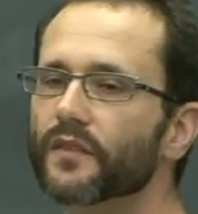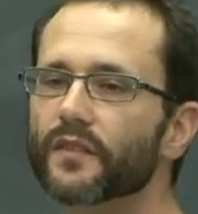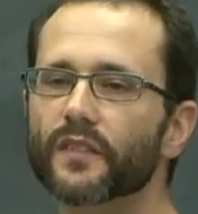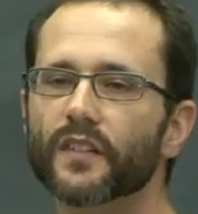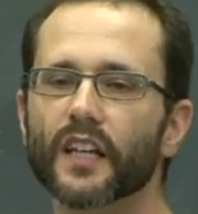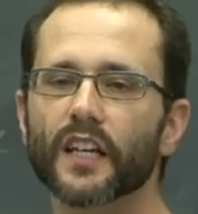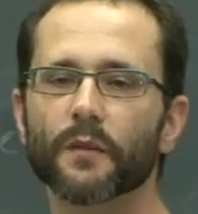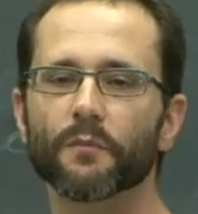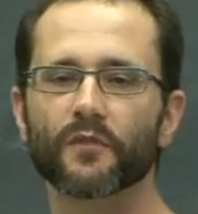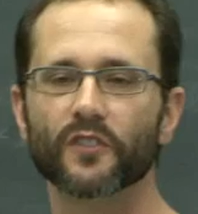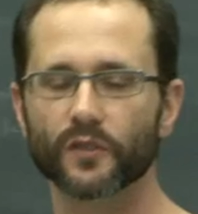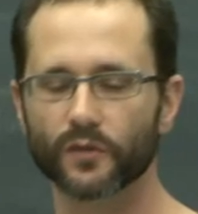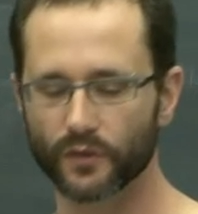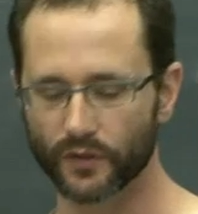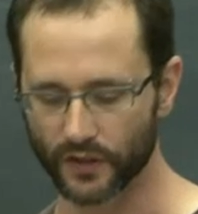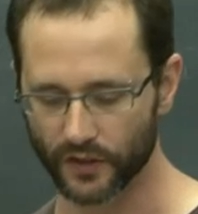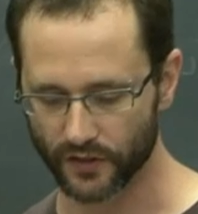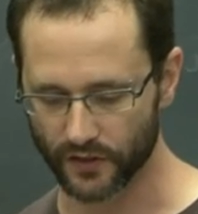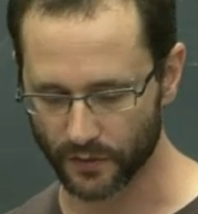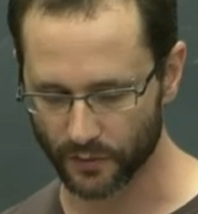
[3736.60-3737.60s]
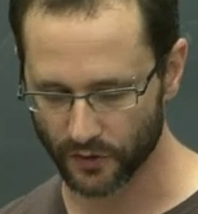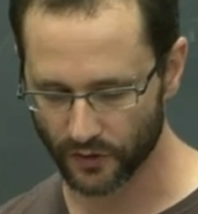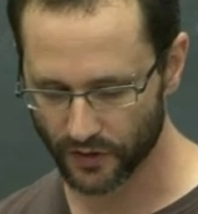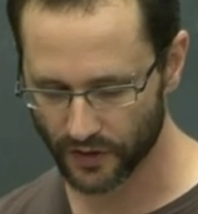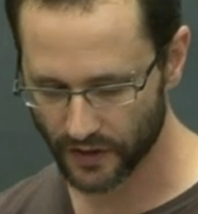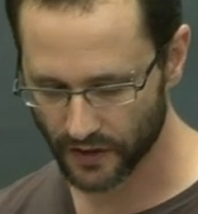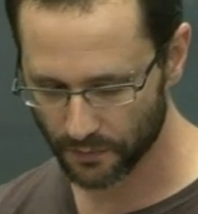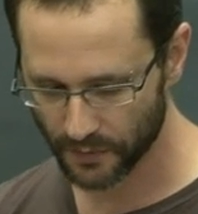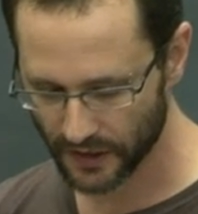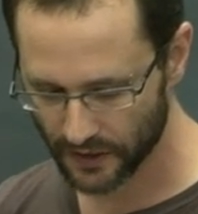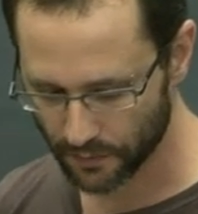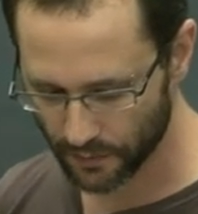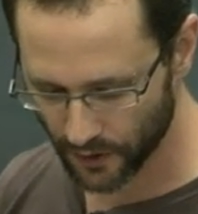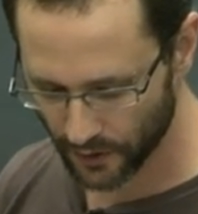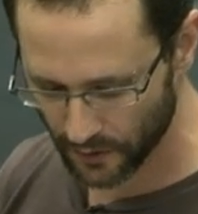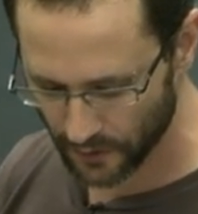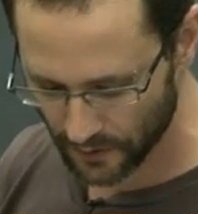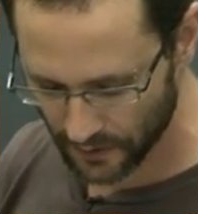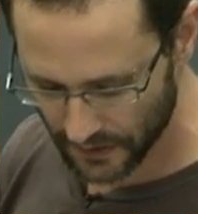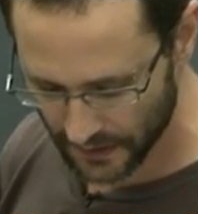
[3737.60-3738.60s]
name pseudo distribution a bit
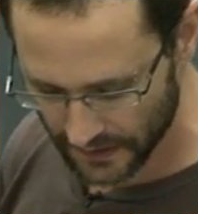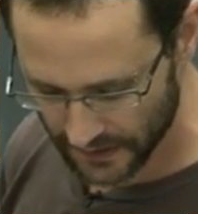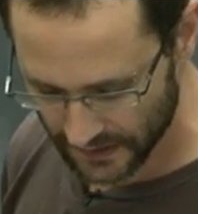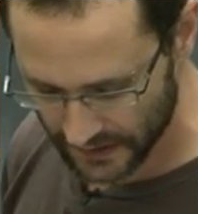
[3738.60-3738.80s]
more.